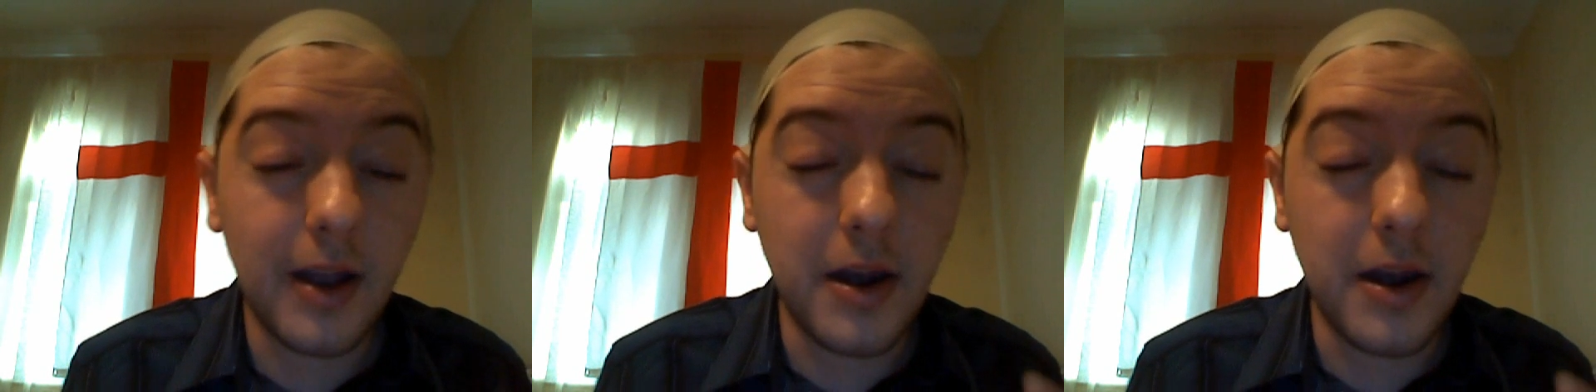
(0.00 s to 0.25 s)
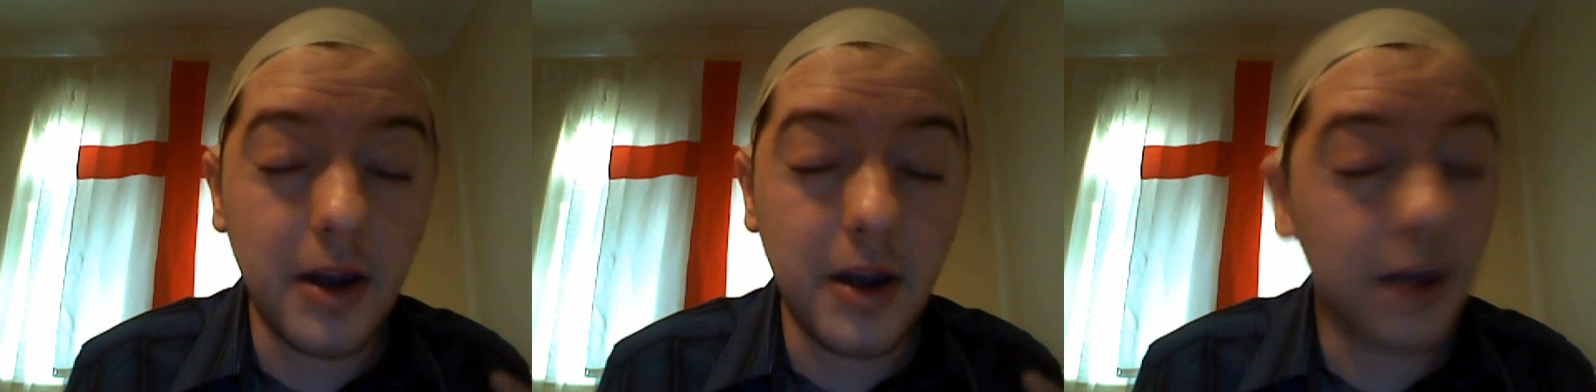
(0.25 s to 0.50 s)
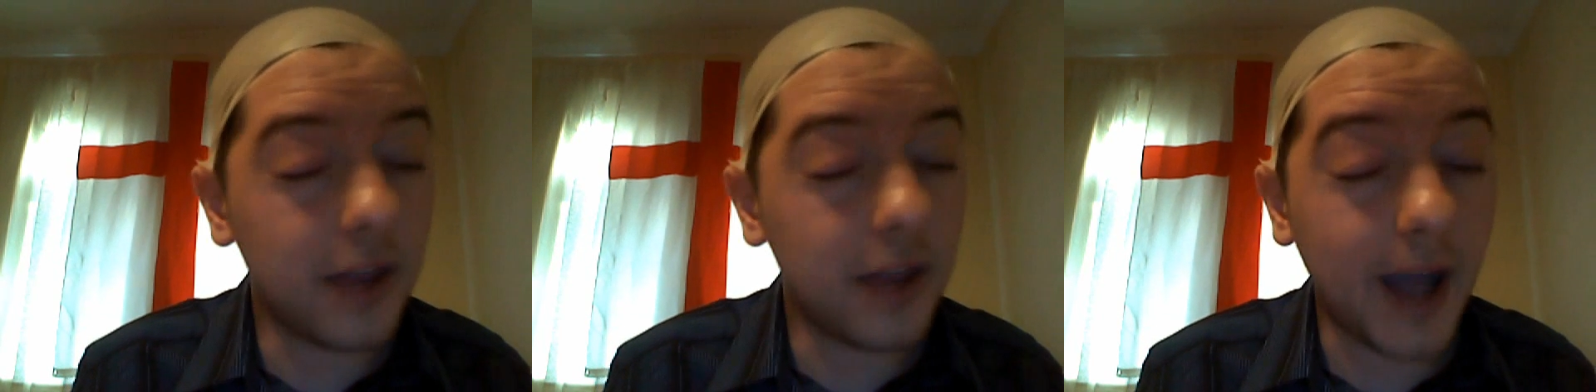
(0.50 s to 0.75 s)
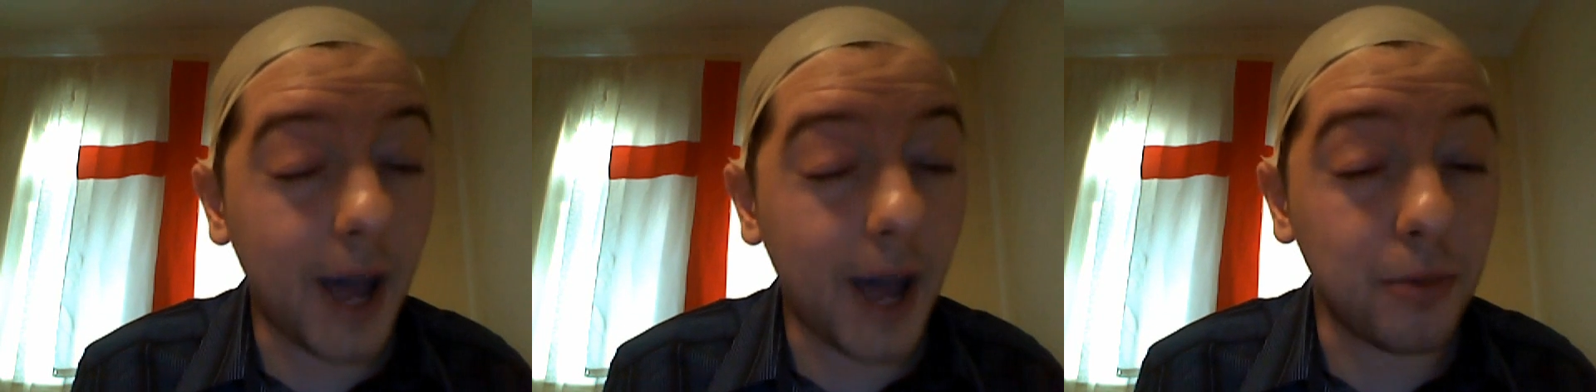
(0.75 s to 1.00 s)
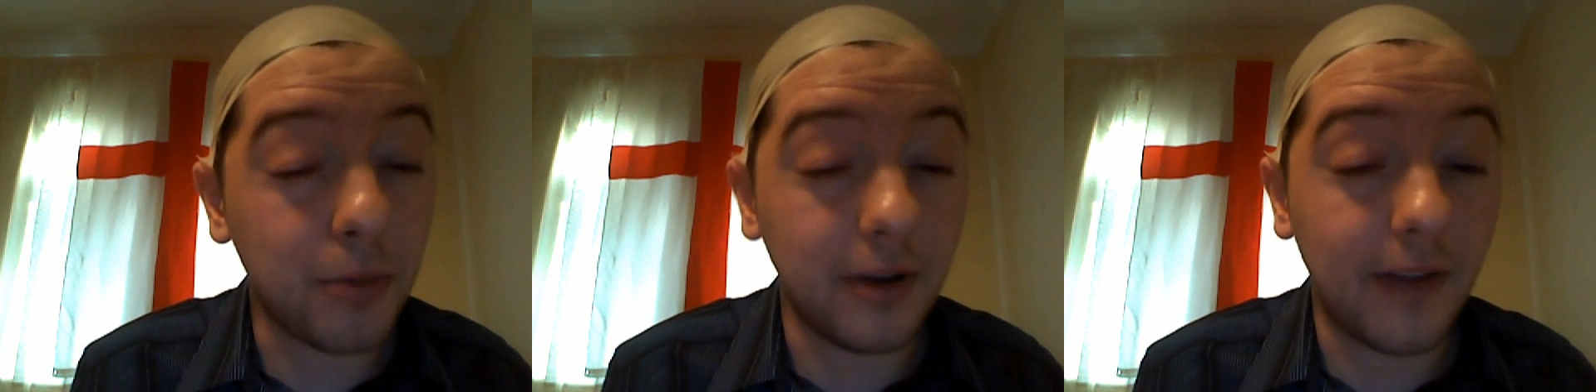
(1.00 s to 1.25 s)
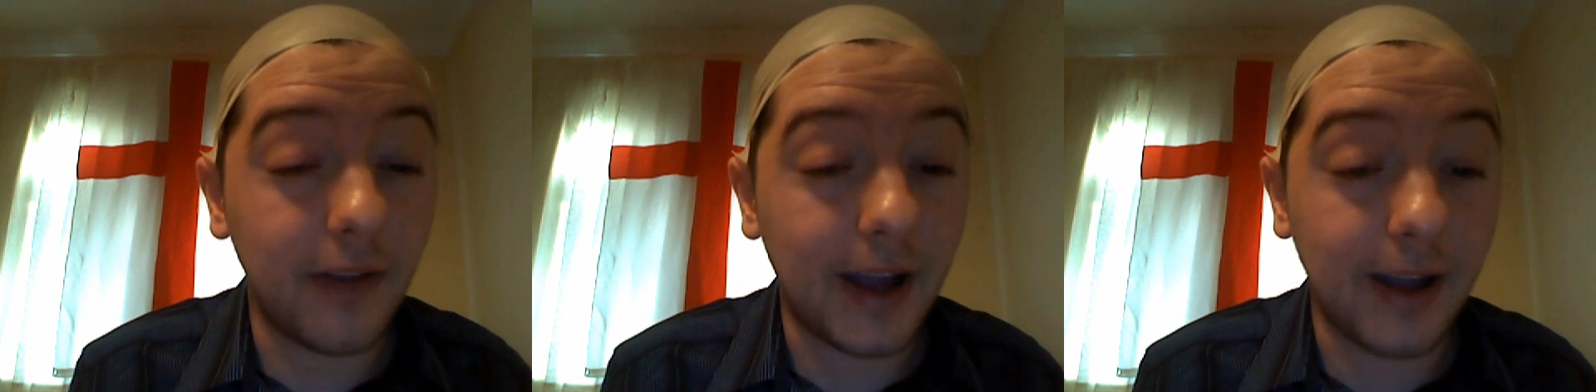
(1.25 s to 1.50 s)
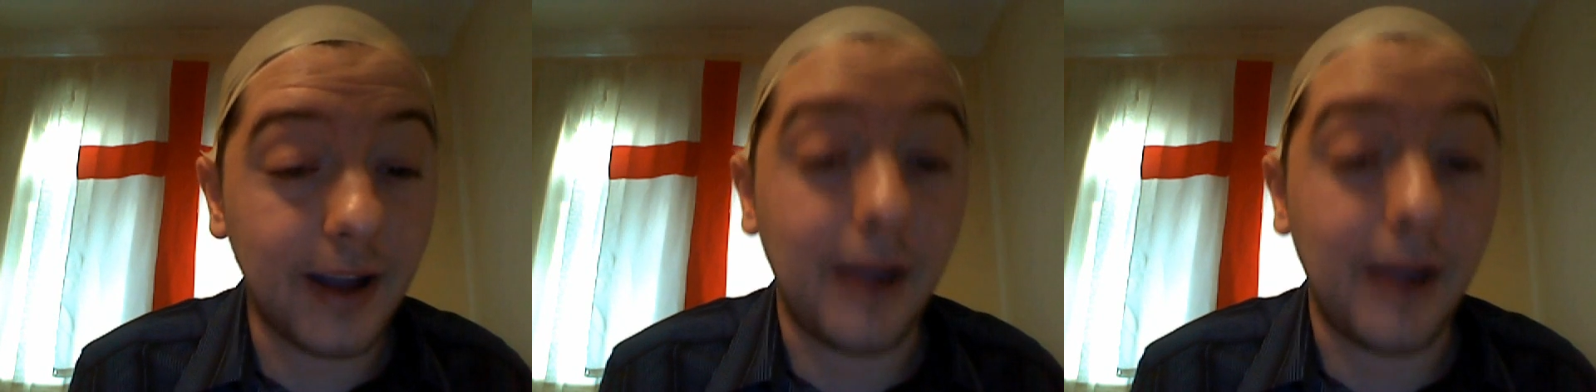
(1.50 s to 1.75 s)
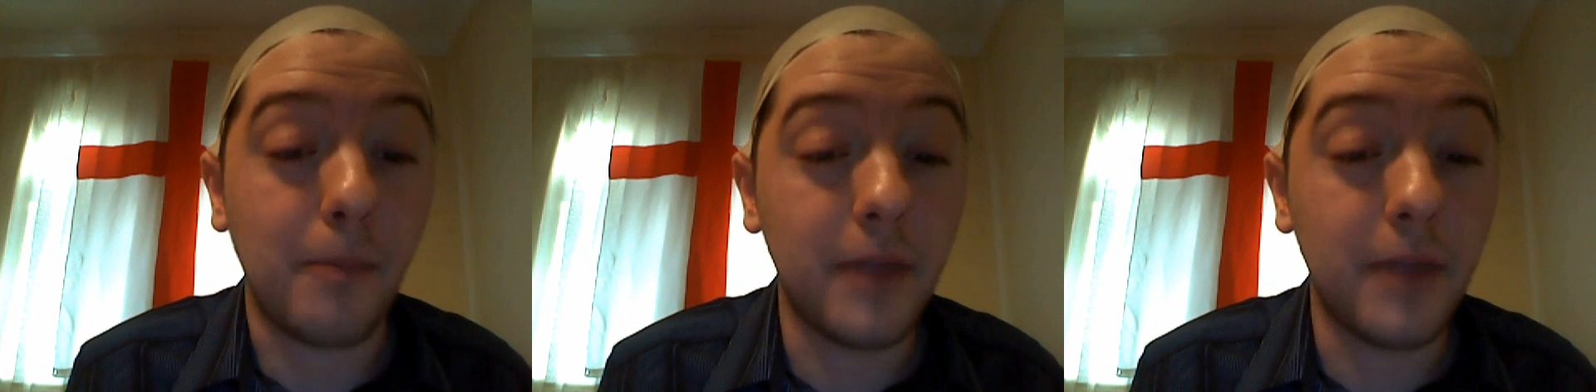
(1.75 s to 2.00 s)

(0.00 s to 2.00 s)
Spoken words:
nothing happened in that game.